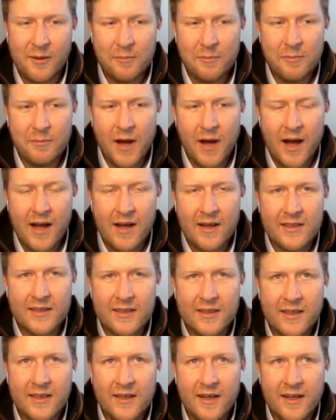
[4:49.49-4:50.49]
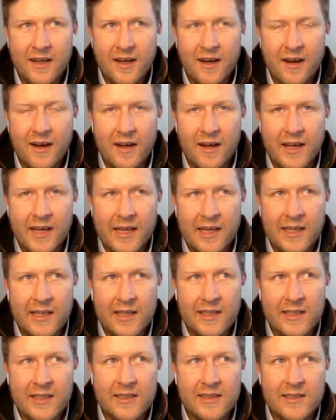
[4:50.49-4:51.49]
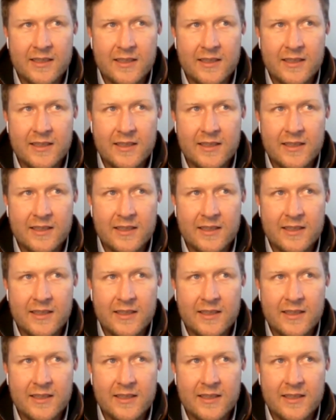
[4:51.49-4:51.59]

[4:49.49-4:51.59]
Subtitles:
But I